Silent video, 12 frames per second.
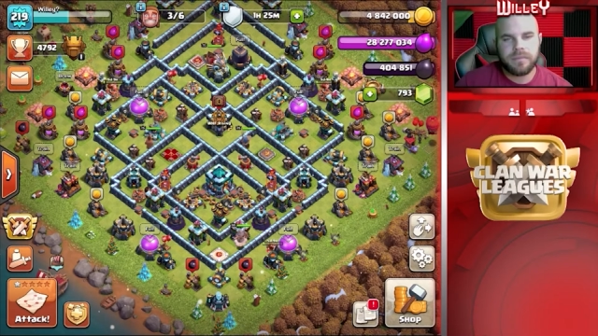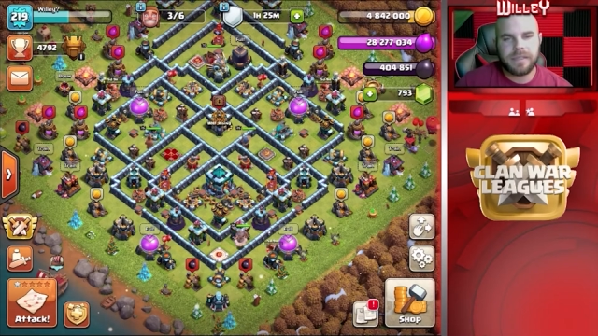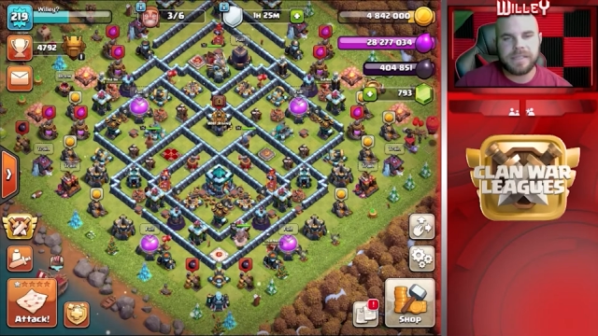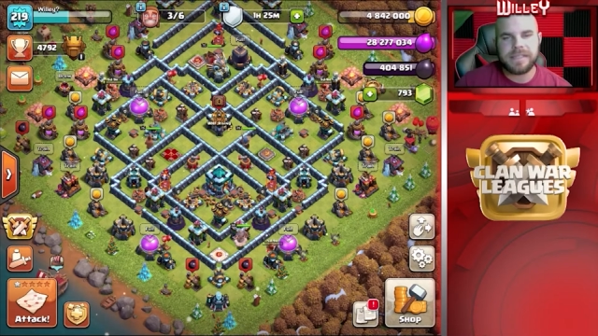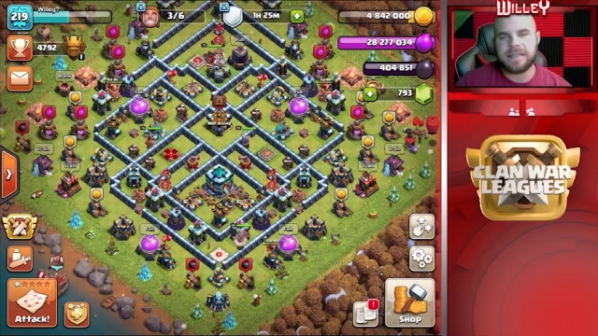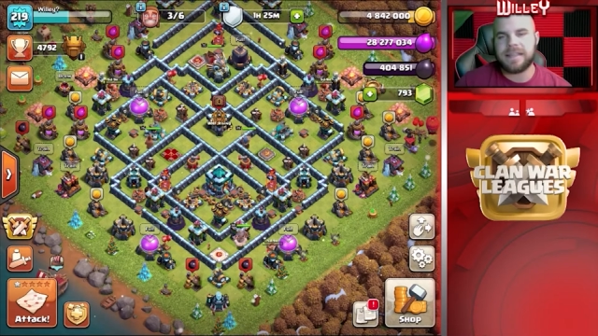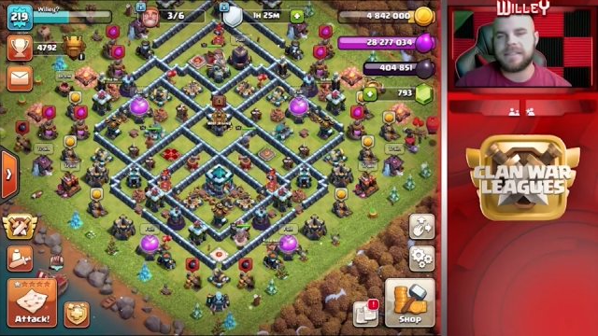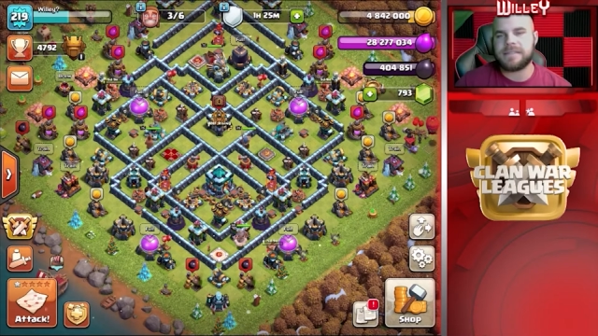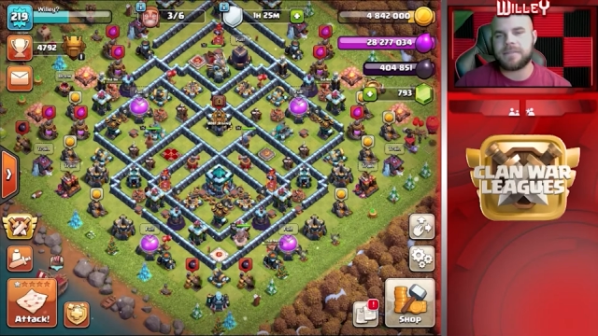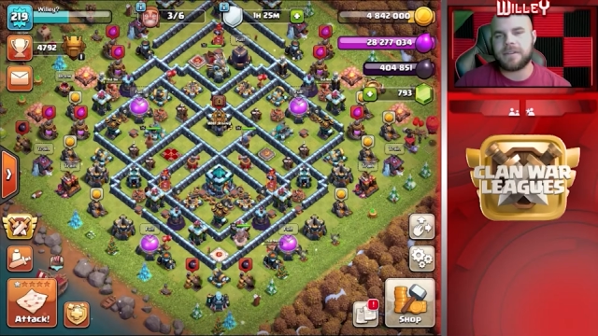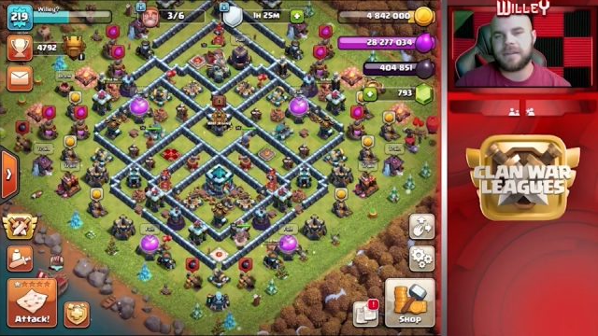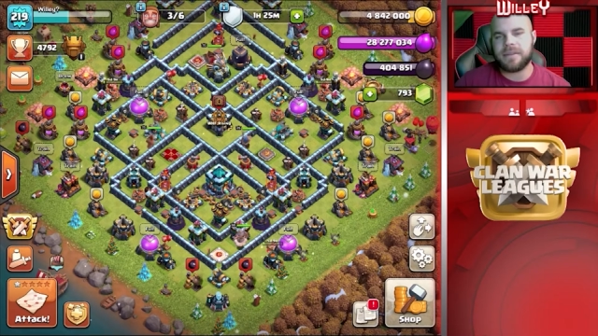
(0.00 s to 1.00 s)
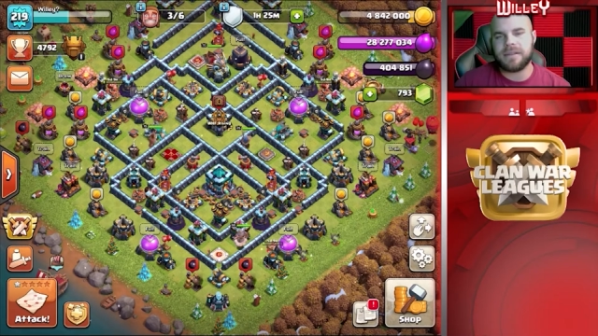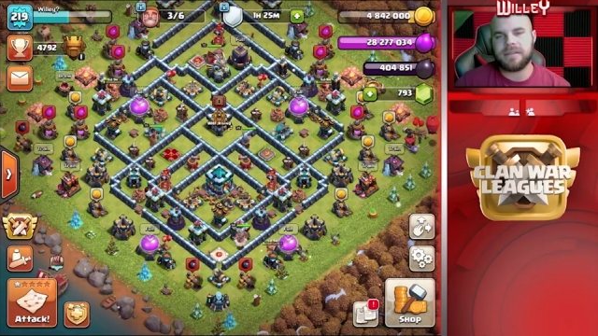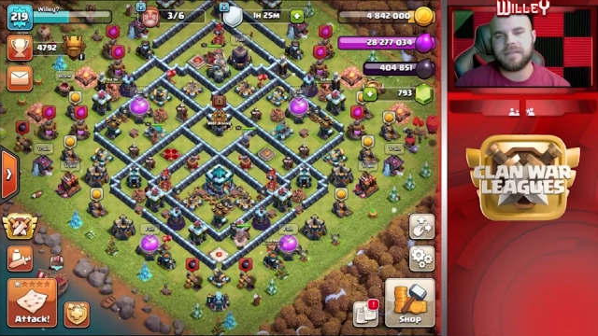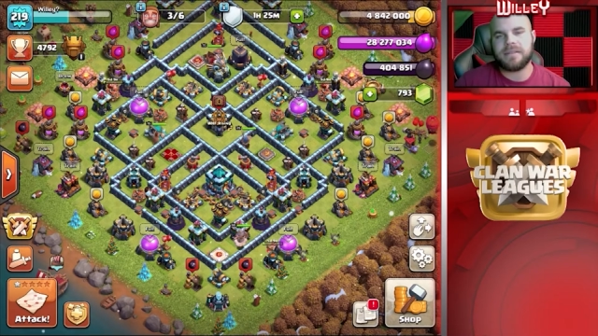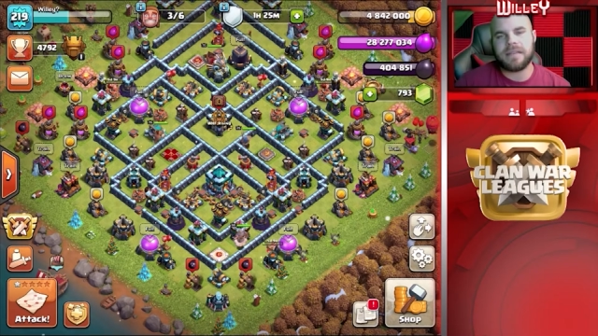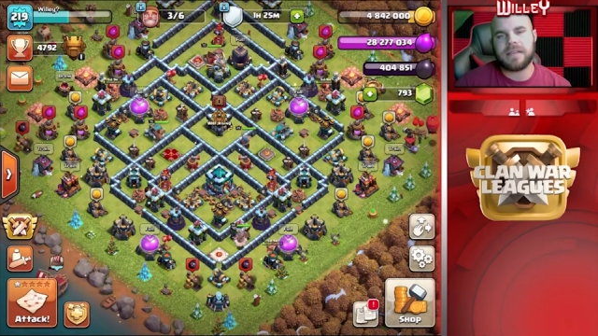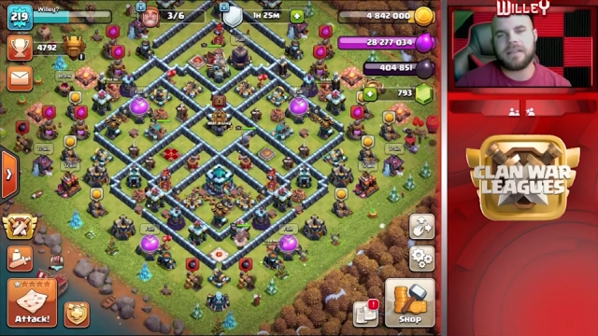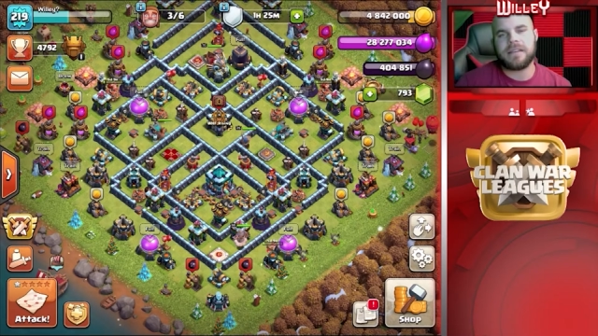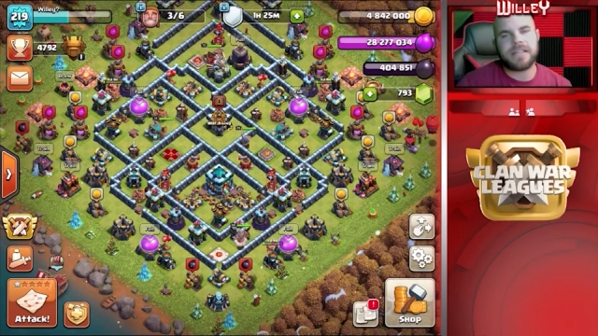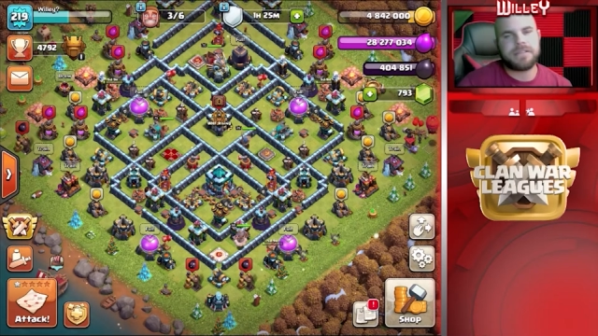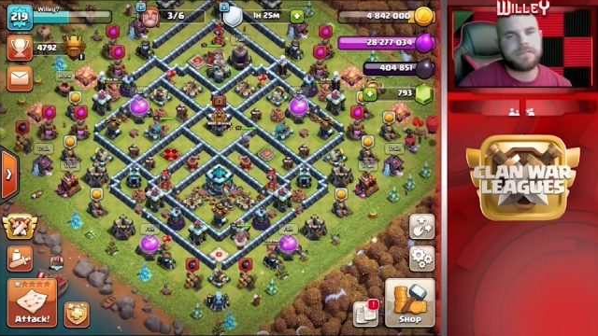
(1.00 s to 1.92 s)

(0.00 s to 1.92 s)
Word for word: please hit that subscribe button. Thank you guys for